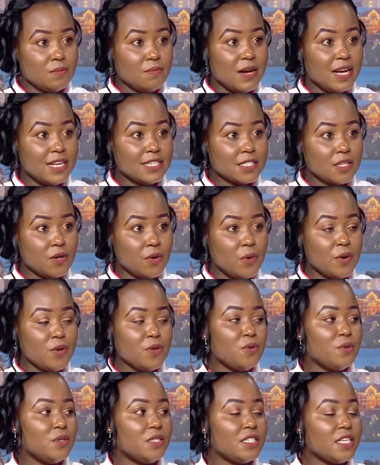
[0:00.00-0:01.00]
mask on,
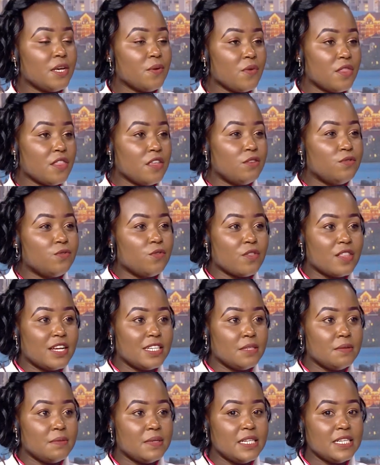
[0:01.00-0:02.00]
you stay with it for
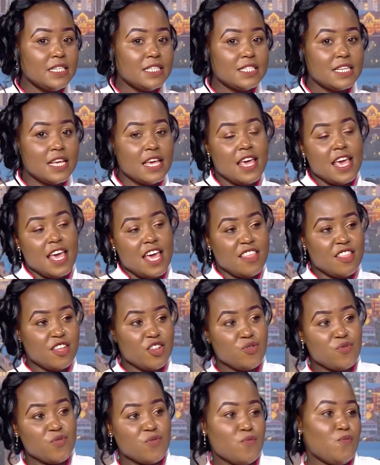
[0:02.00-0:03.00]
30 minutes, mm-hmm. and then
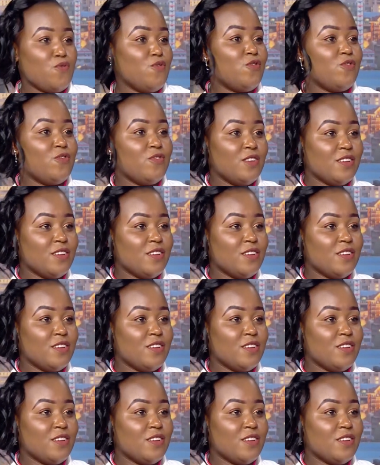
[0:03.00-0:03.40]
you remove.